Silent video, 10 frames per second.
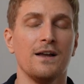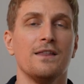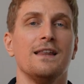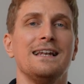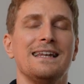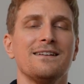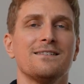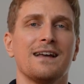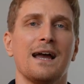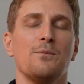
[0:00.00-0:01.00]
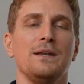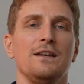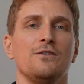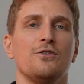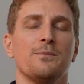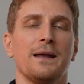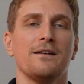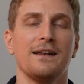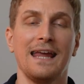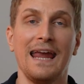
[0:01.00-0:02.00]
the less time we need to spend
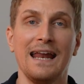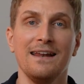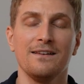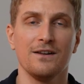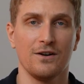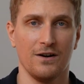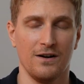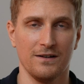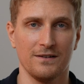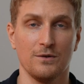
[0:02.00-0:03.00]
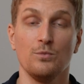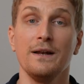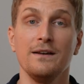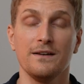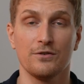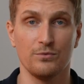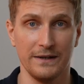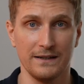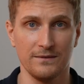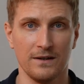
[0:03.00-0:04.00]
on edit the content when it is
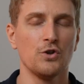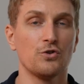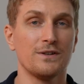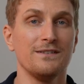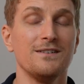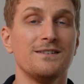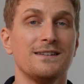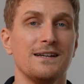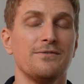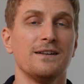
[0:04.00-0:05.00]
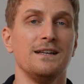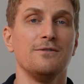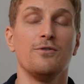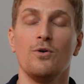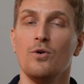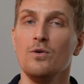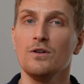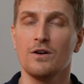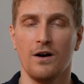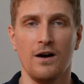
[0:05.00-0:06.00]
written. So this is definitely for all
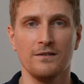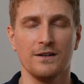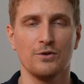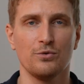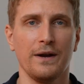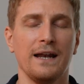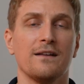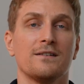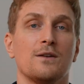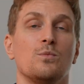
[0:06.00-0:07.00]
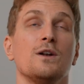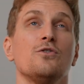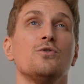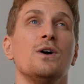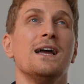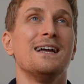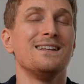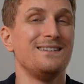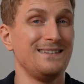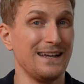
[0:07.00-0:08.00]
content creators that wants to
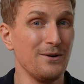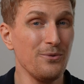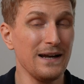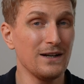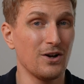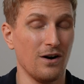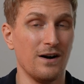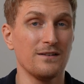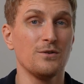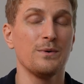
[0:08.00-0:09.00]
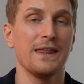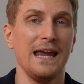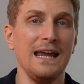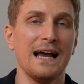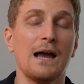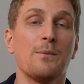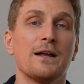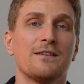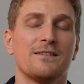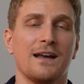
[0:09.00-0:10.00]
generate content with AI where
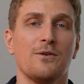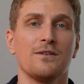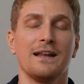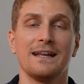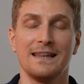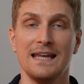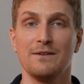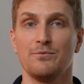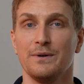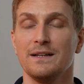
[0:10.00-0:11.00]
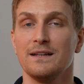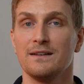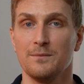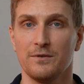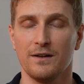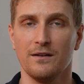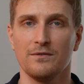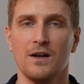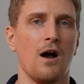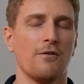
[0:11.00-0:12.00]
it sounds like they have written it themselves.
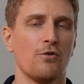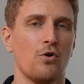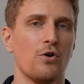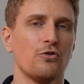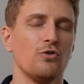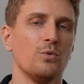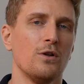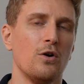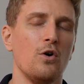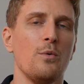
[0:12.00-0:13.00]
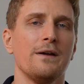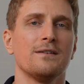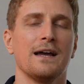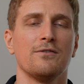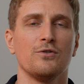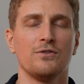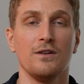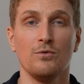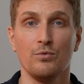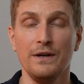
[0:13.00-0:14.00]
Of course, you will always have to
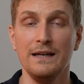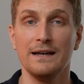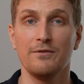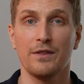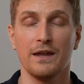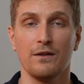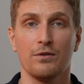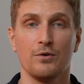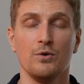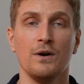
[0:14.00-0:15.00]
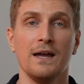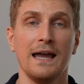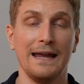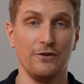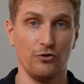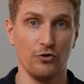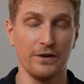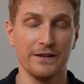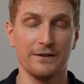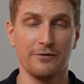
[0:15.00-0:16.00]
still read everything through, ensure
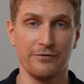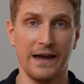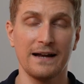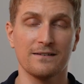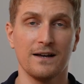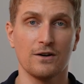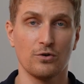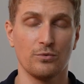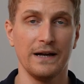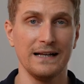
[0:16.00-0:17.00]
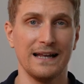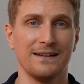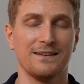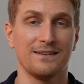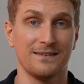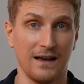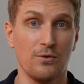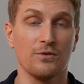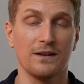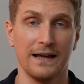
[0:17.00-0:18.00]
that the facts are correct and it
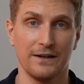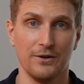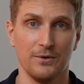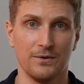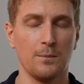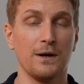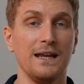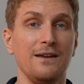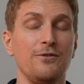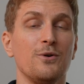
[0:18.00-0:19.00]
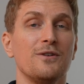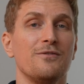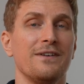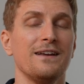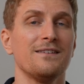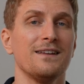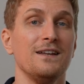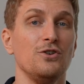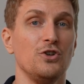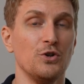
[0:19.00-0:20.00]
sounds like you. But if you invest
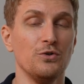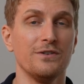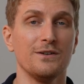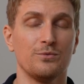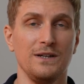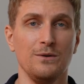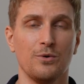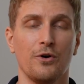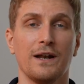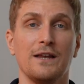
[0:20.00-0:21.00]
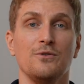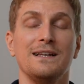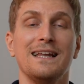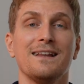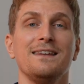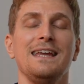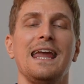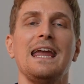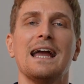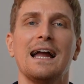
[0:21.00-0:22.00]
in using Reword and you let
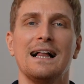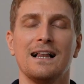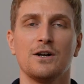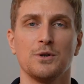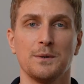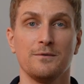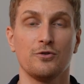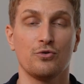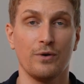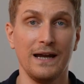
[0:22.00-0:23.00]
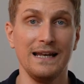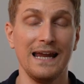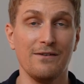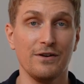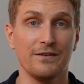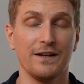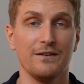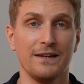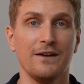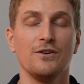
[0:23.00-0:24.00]
the AI algorithm train every single
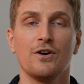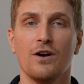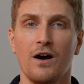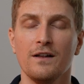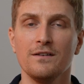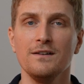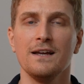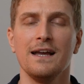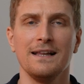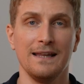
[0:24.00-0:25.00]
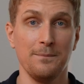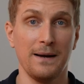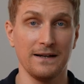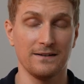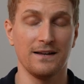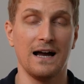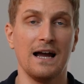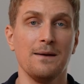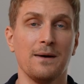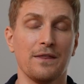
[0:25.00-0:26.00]
day in your content, then by
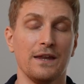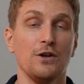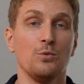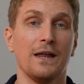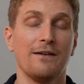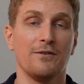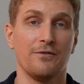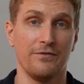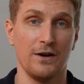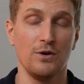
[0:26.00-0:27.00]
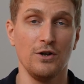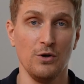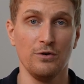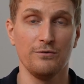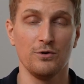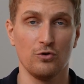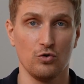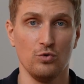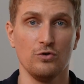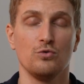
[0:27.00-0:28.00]
time, I think you will have a very useful
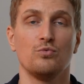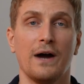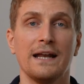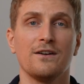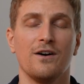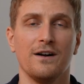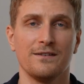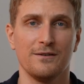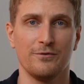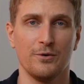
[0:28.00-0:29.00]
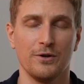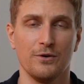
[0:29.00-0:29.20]
tool to write content for